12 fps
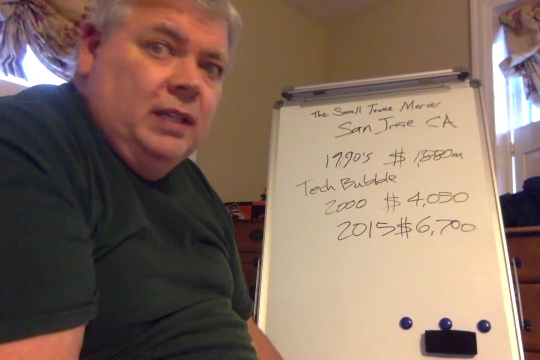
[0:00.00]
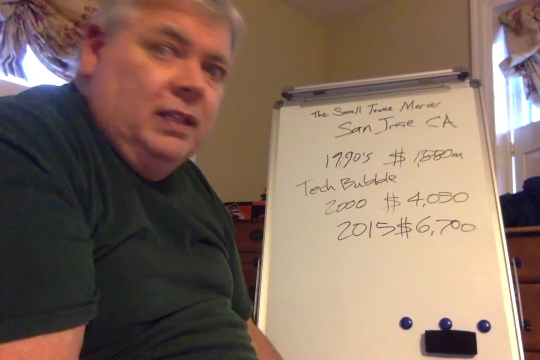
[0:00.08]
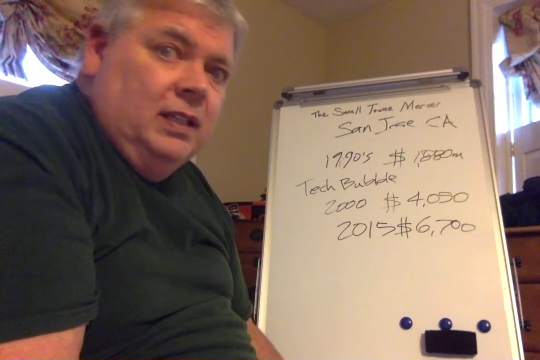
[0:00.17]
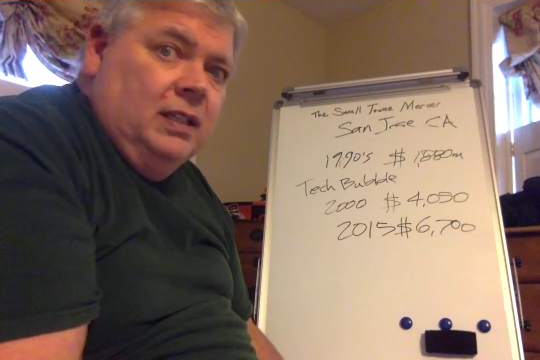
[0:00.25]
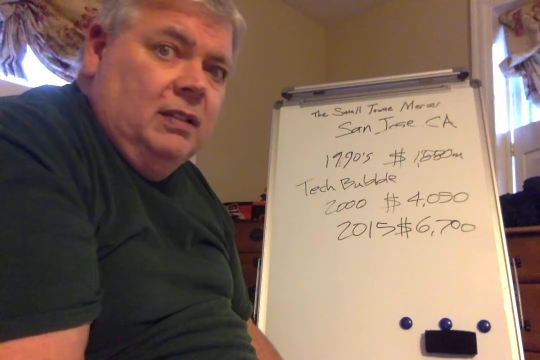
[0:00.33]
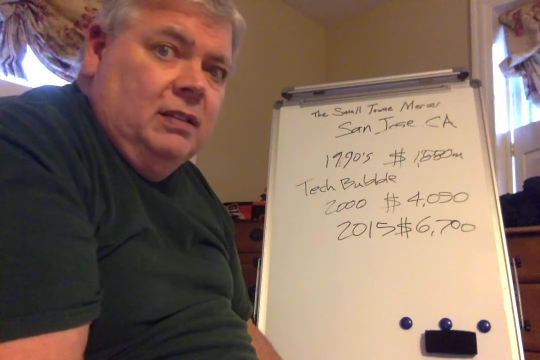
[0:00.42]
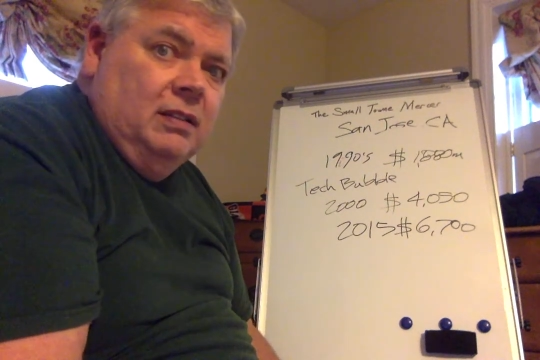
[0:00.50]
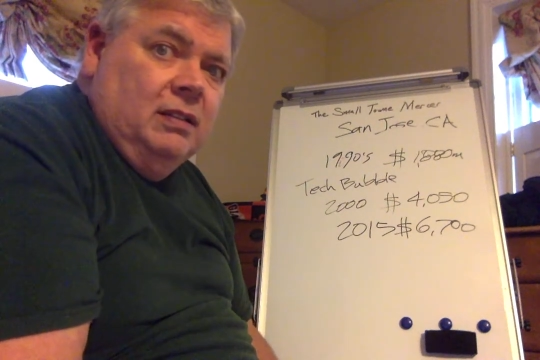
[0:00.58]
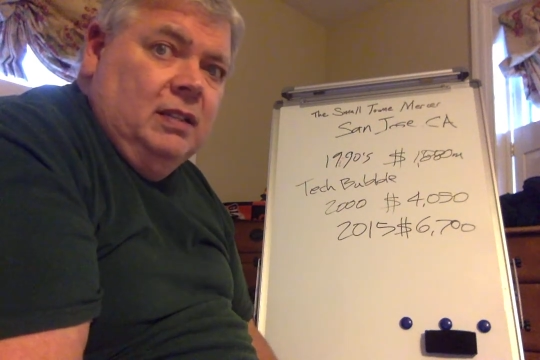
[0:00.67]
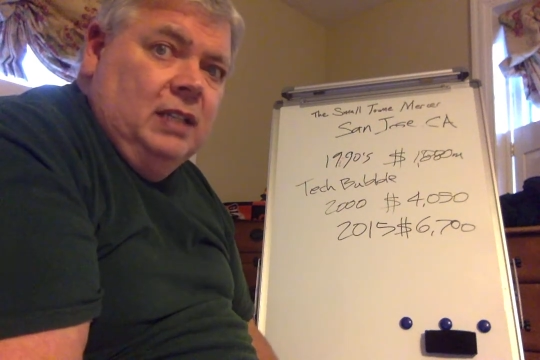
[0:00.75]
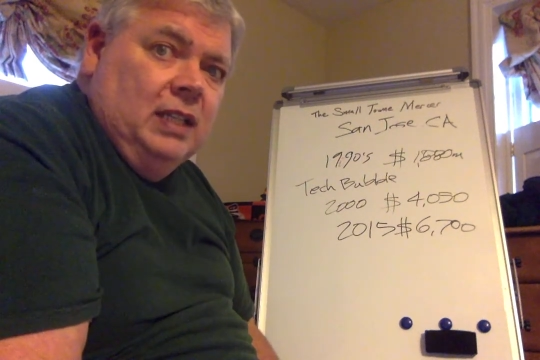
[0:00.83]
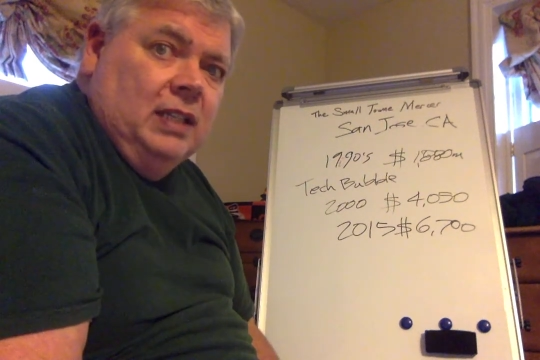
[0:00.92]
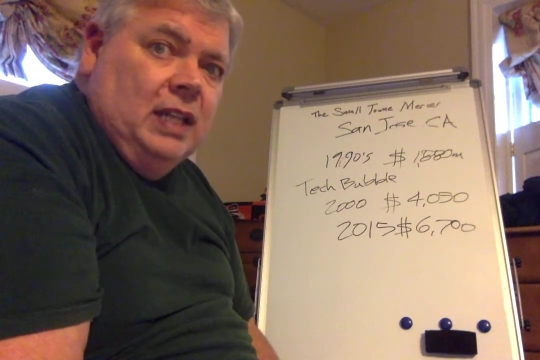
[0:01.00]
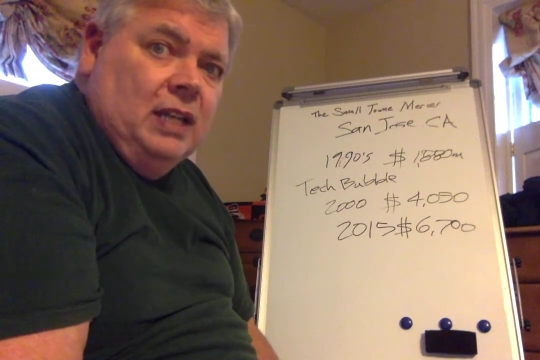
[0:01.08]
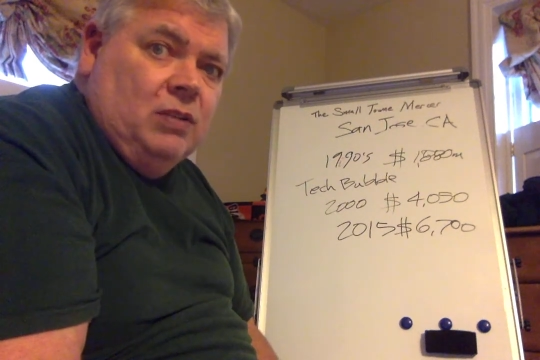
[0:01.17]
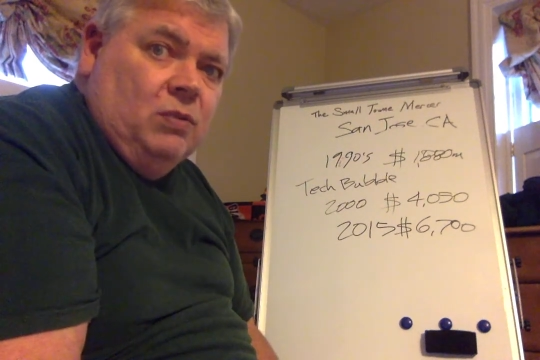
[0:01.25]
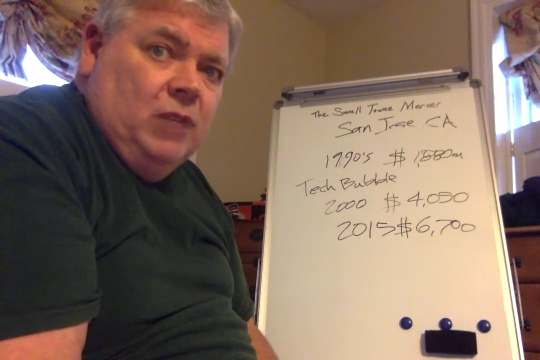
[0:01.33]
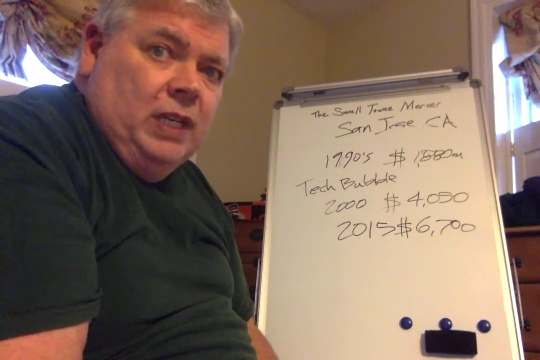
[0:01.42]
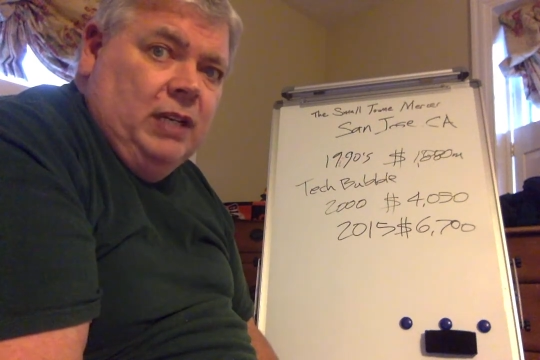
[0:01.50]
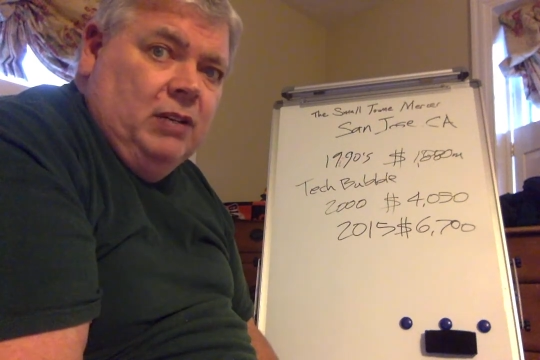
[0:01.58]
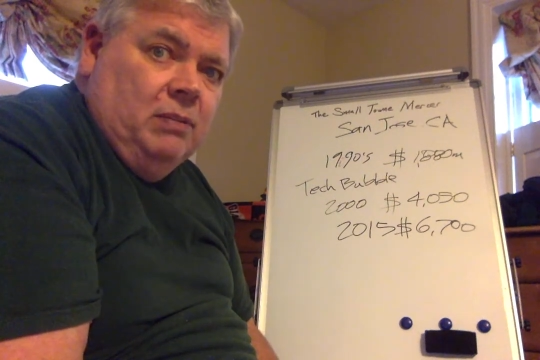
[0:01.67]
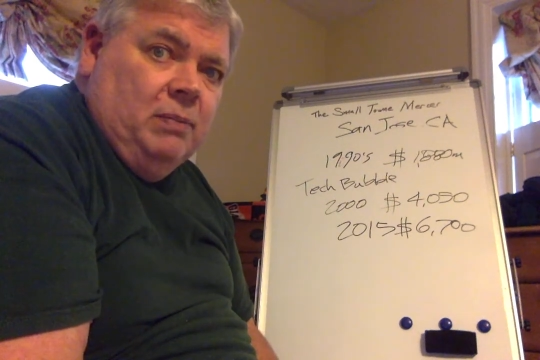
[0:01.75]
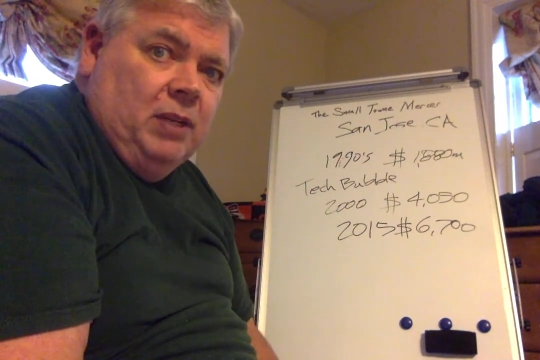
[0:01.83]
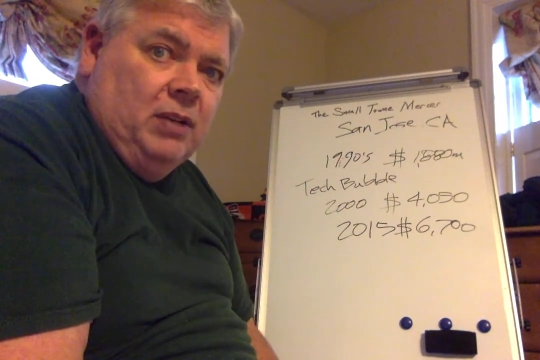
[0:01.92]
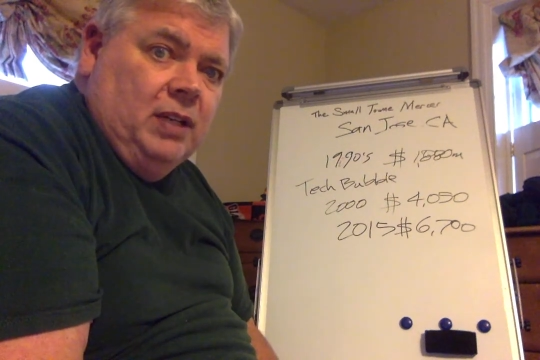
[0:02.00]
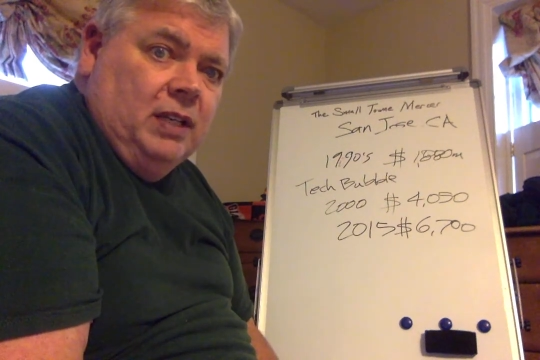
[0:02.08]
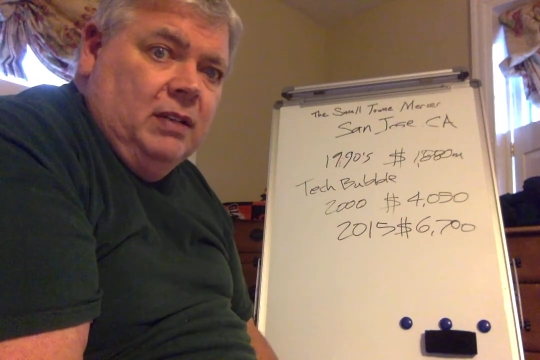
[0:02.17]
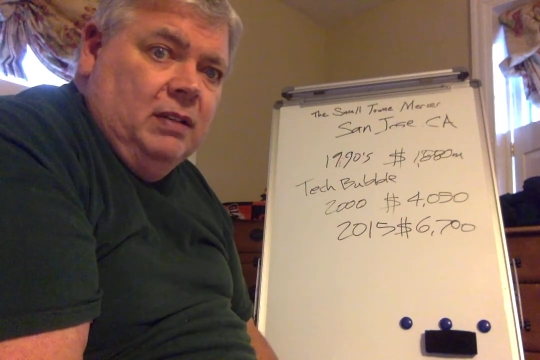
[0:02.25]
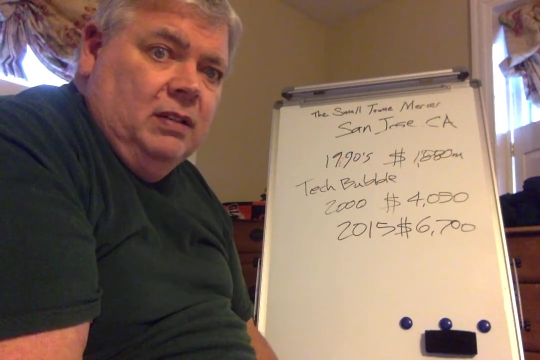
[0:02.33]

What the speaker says: did in that 20-year period